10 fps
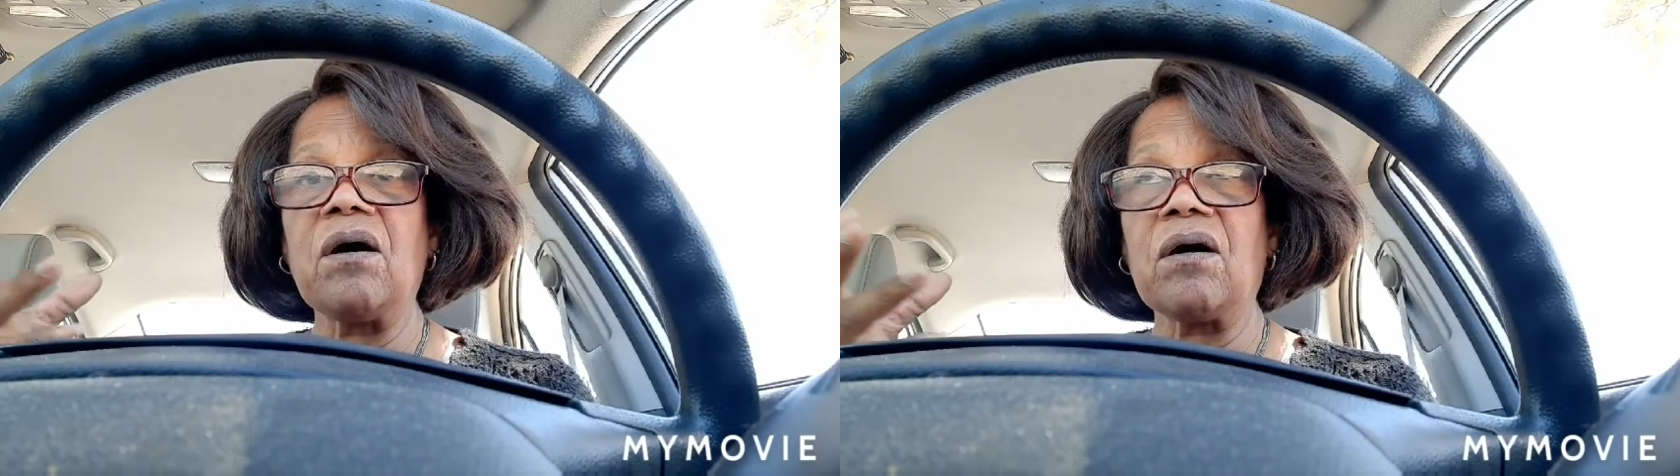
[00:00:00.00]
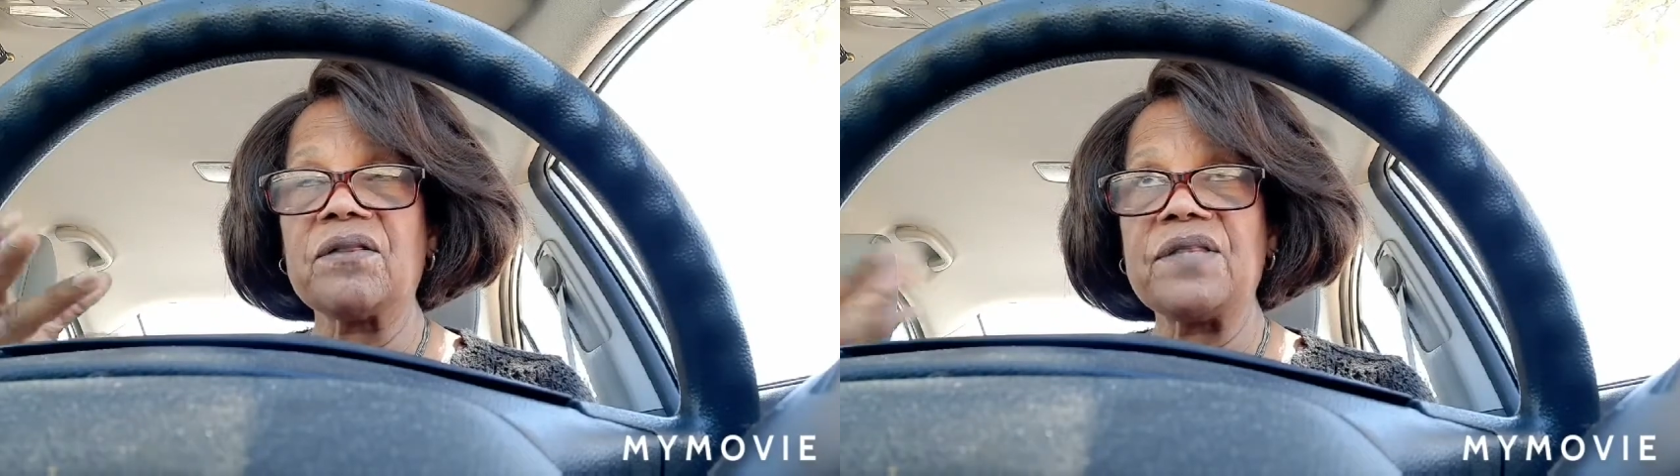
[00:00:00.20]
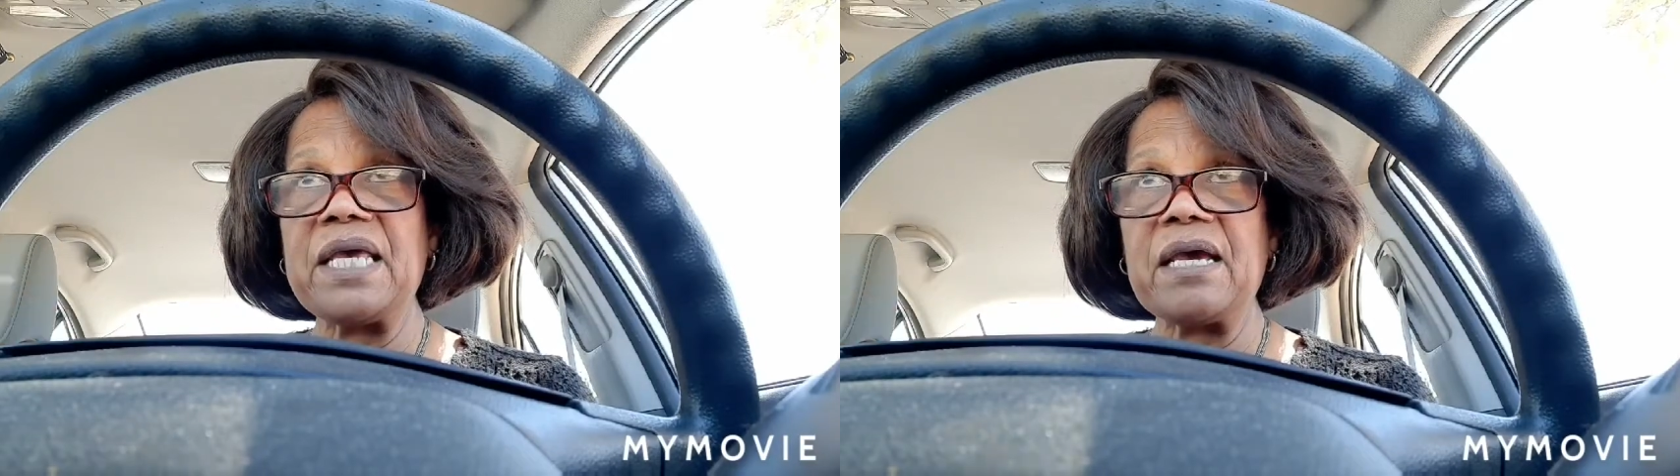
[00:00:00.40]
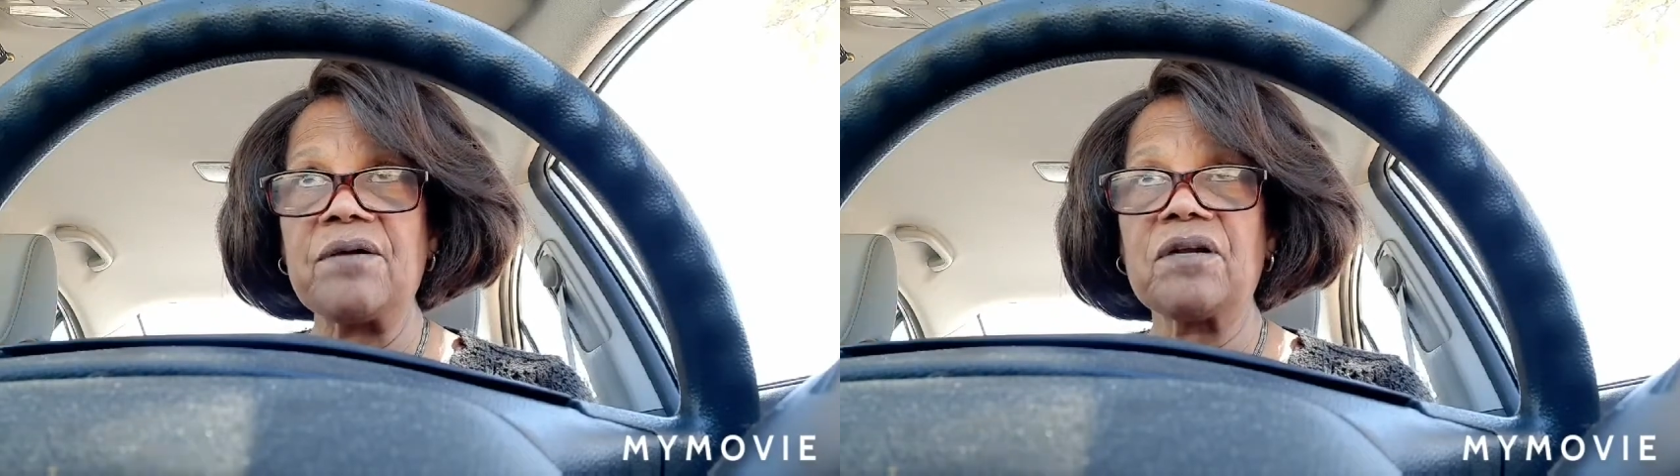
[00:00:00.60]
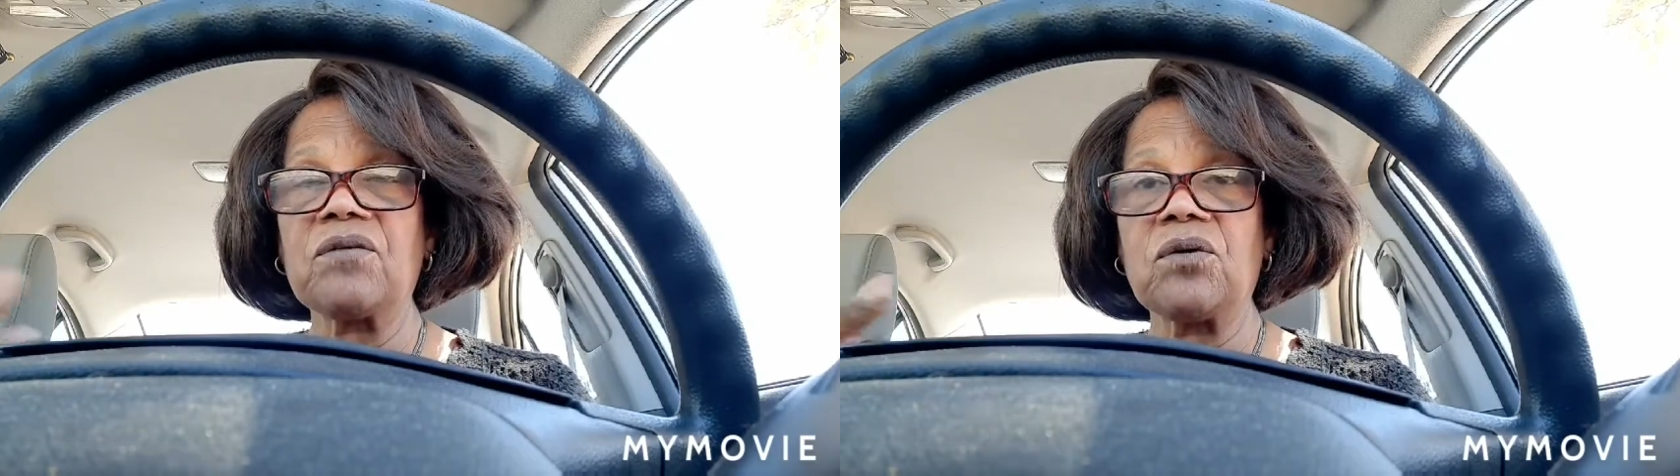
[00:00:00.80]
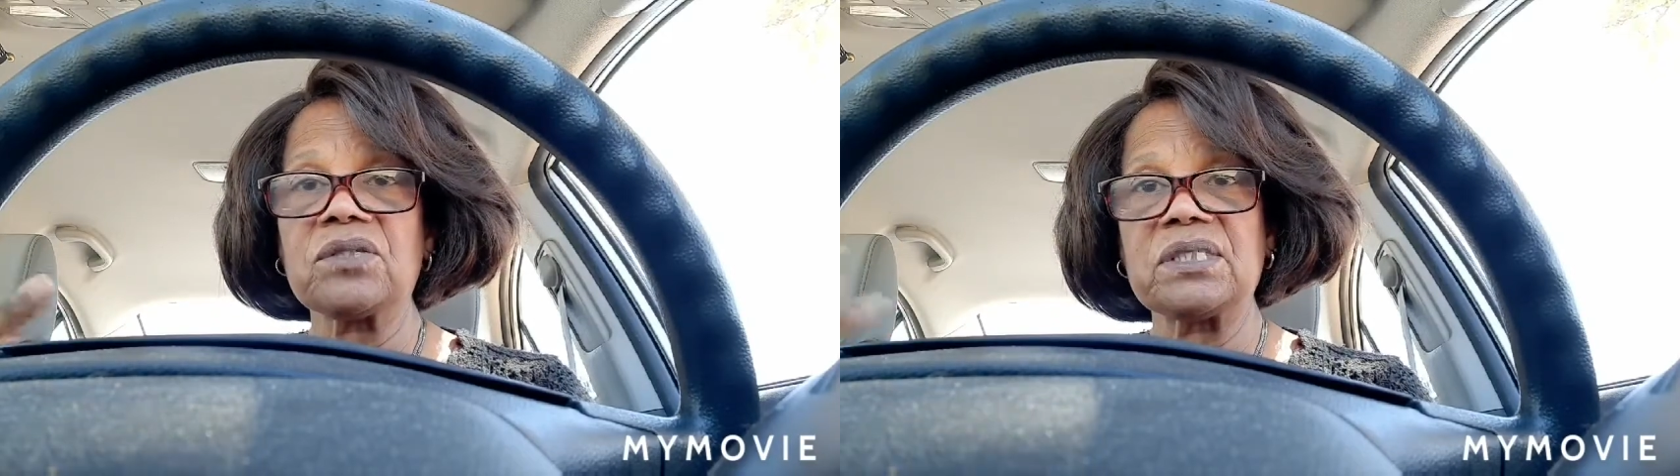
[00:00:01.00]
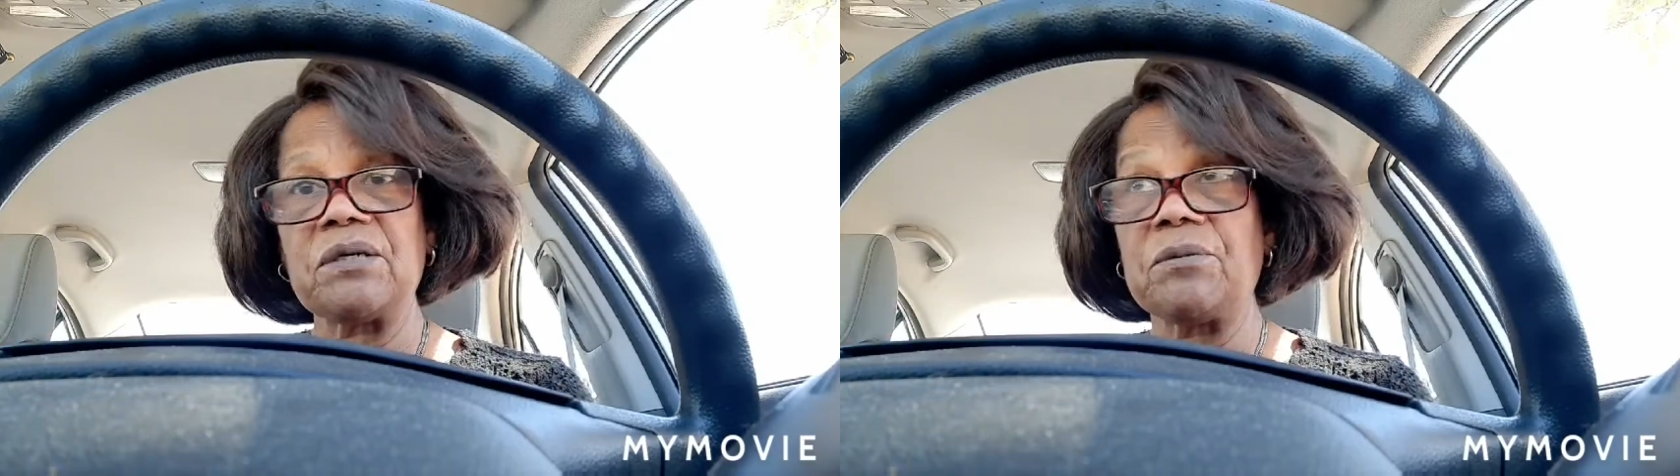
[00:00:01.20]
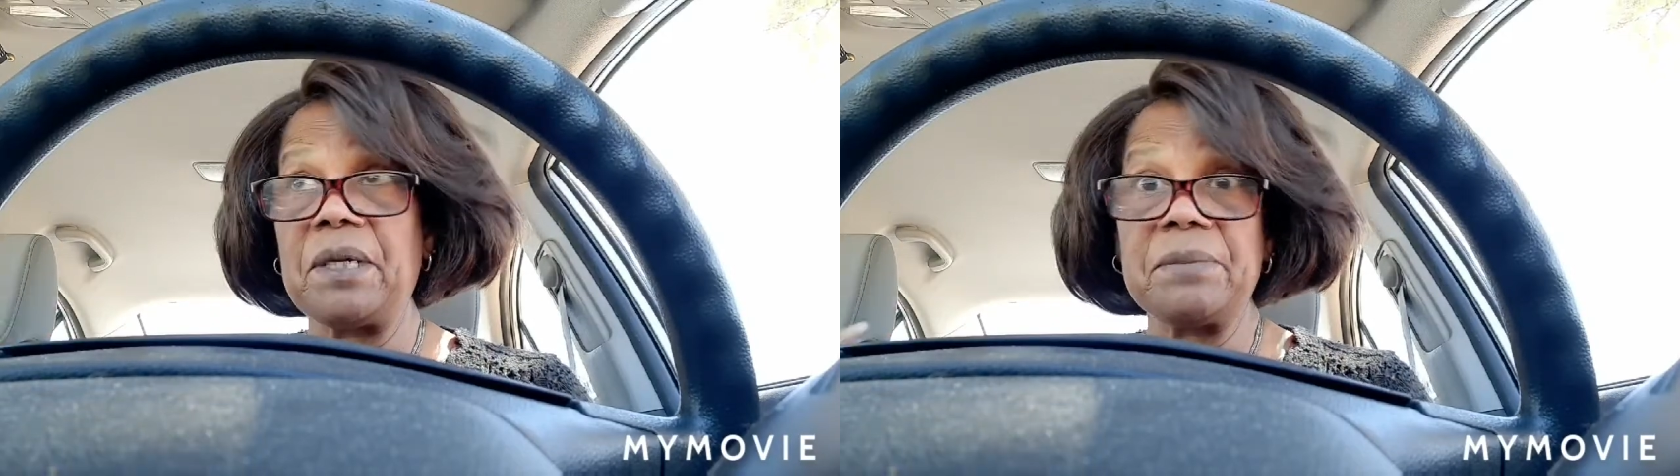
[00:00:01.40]
are there, and of course
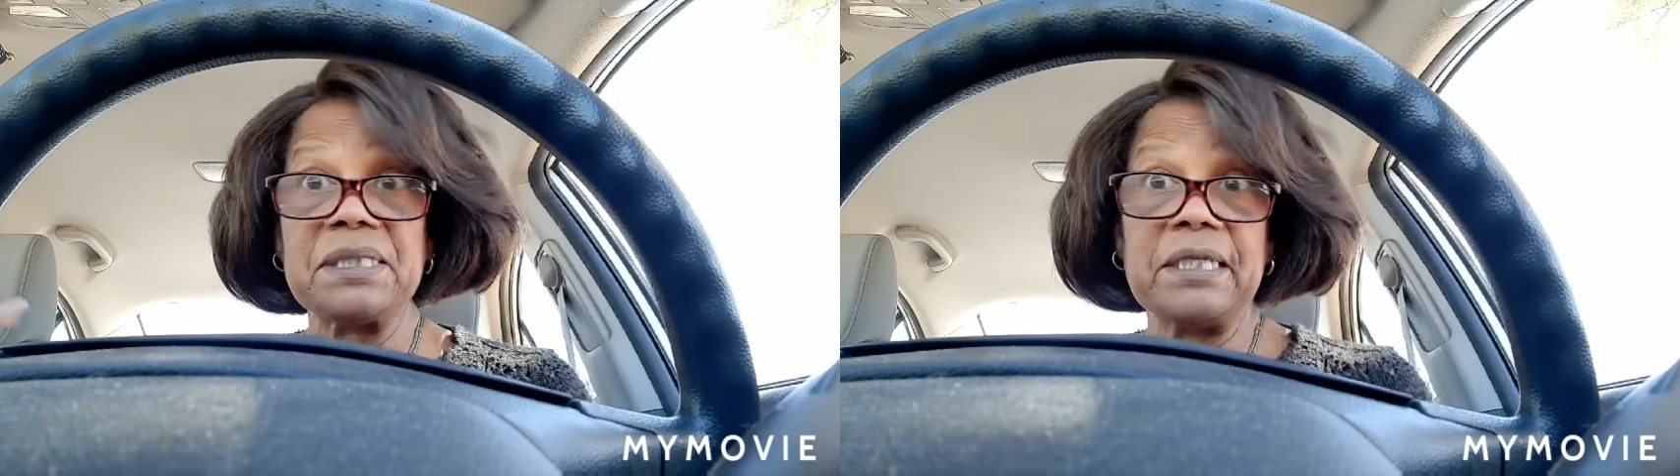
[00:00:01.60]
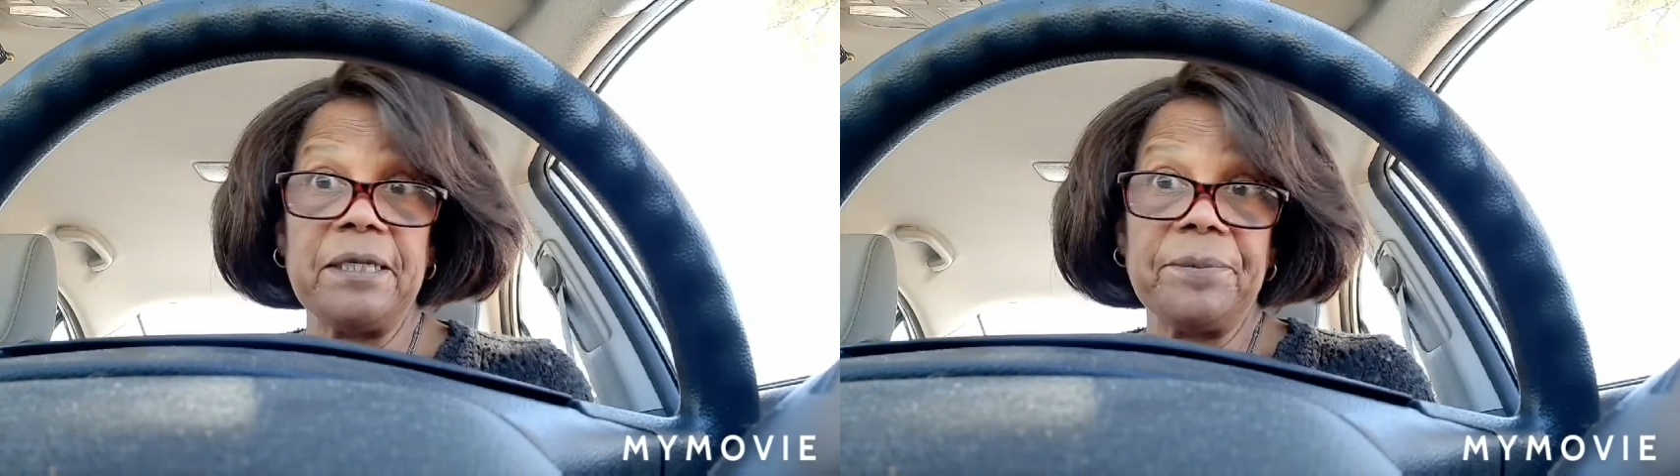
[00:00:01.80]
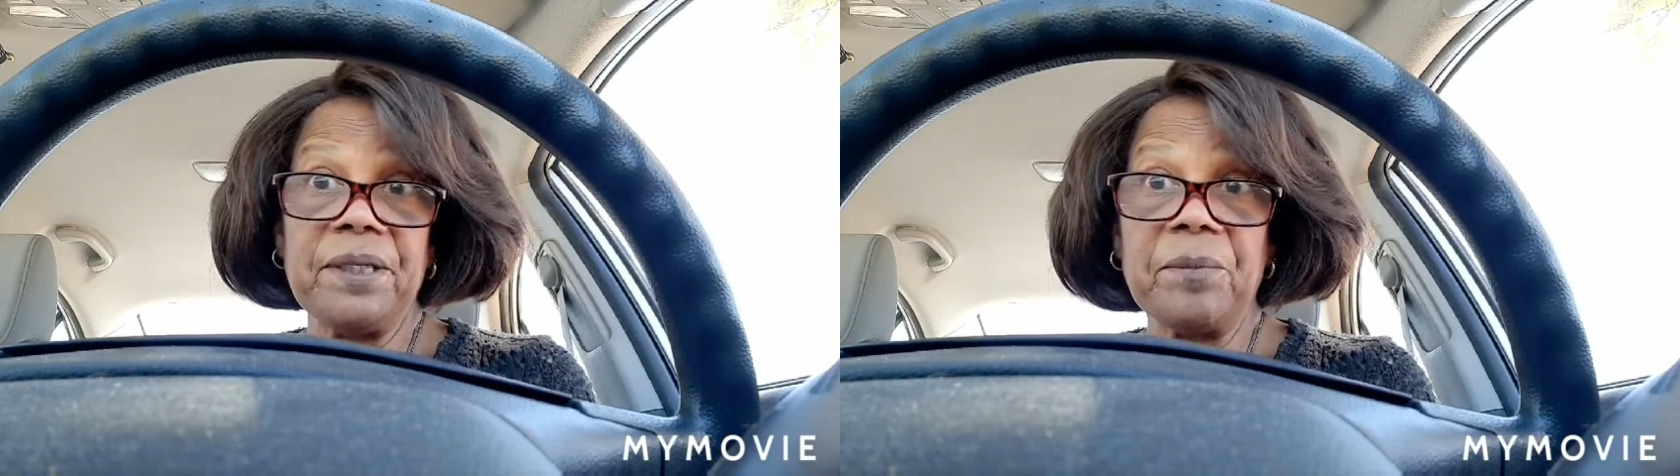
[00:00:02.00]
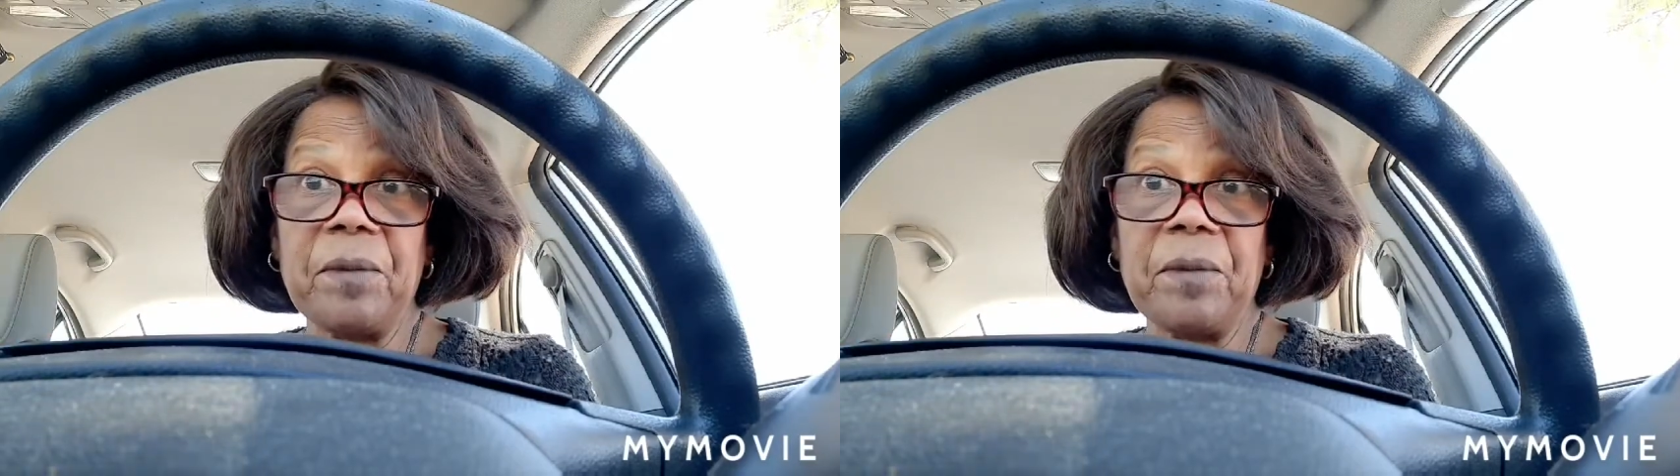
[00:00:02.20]
they were maybe sleeping,